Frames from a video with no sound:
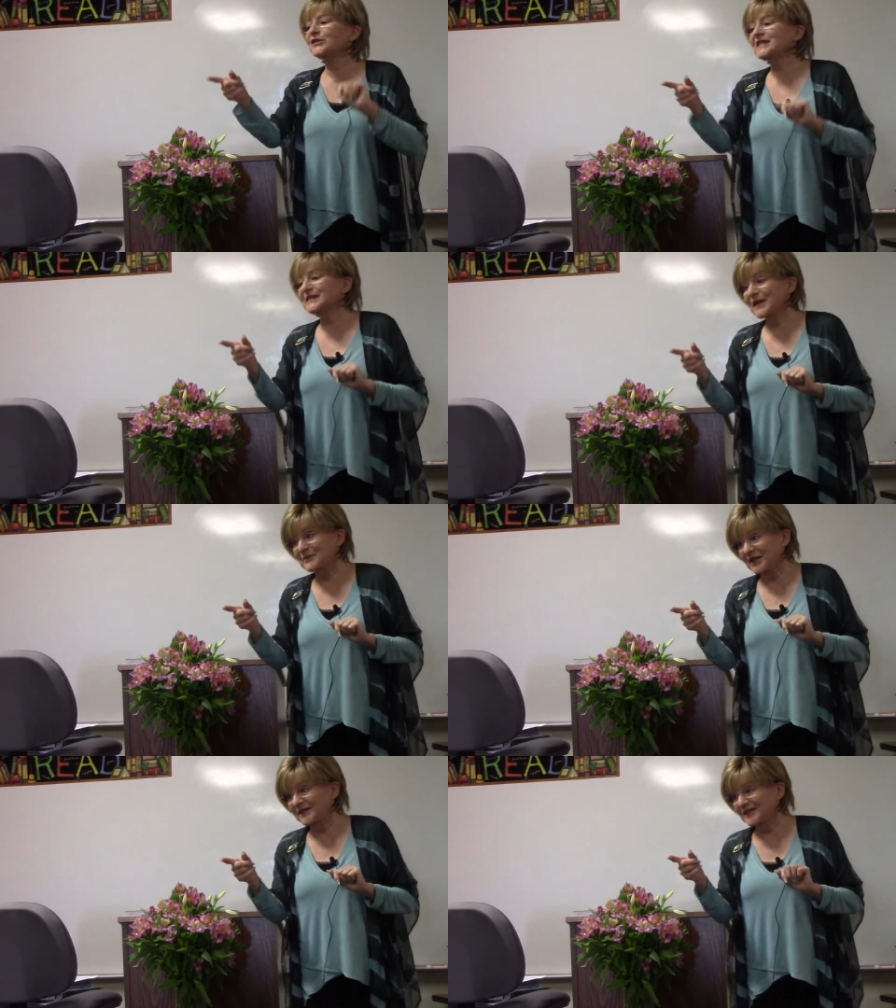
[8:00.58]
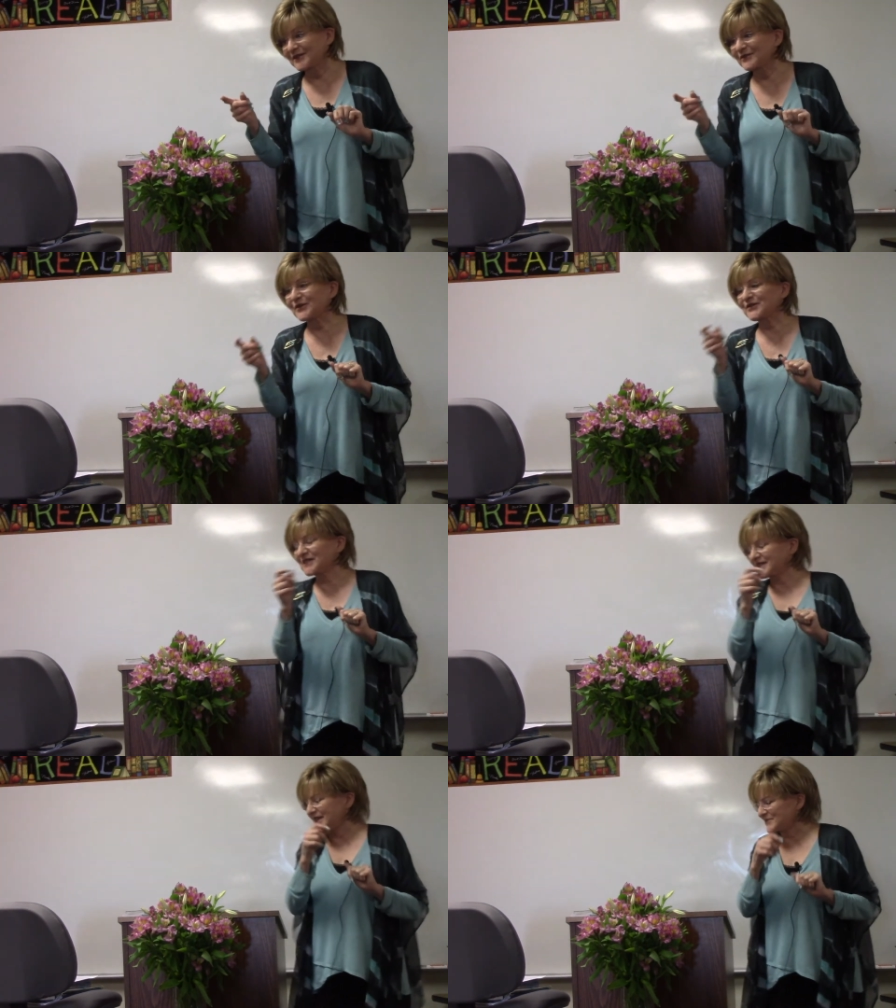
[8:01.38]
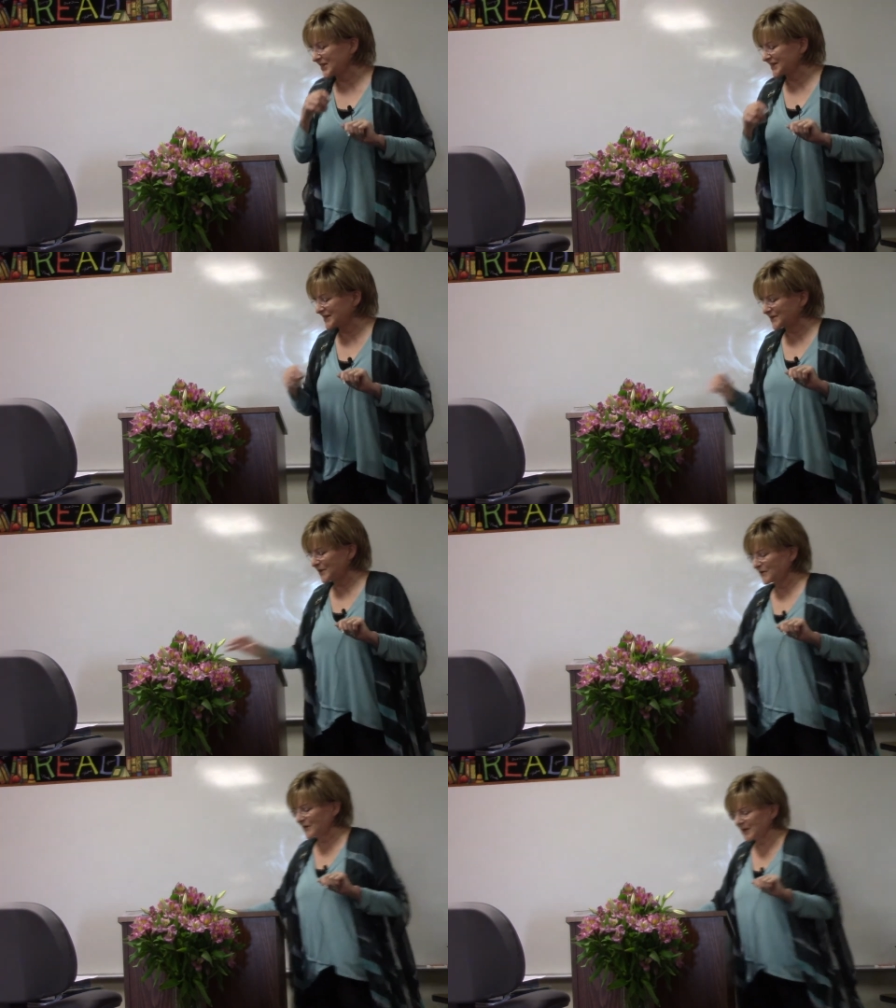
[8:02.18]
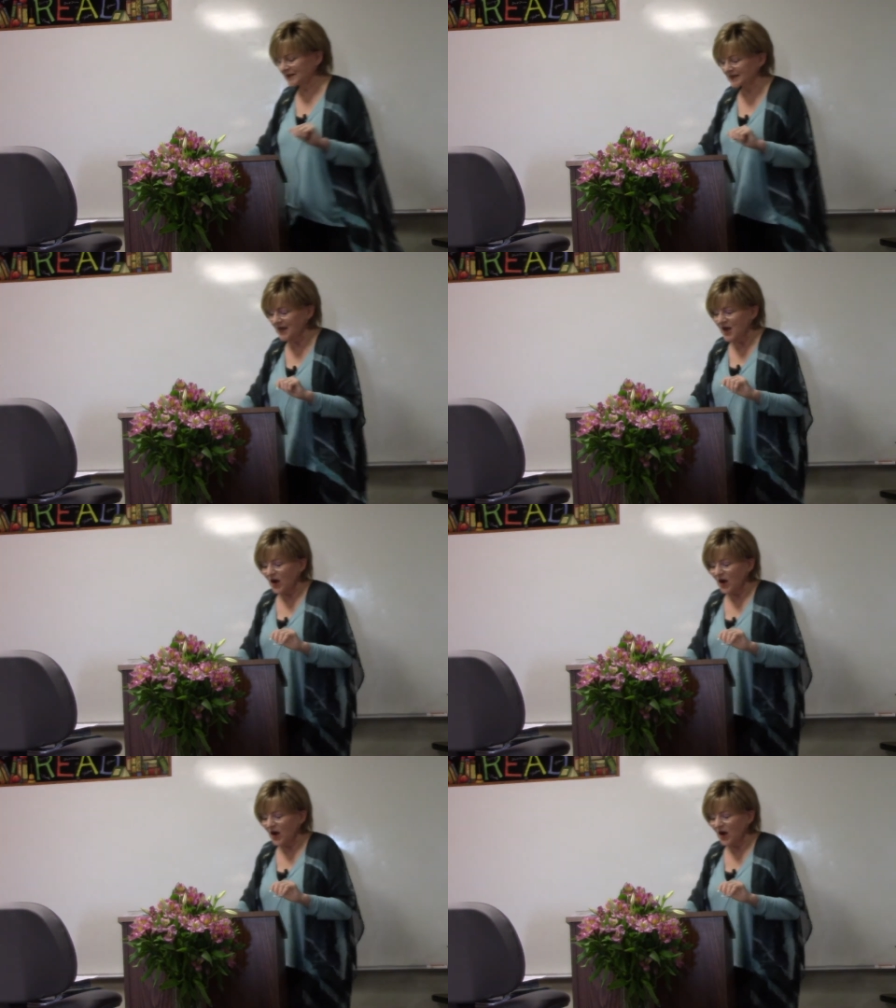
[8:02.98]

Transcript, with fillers: to subject. Yeah. Ruler to subject is the one we missed.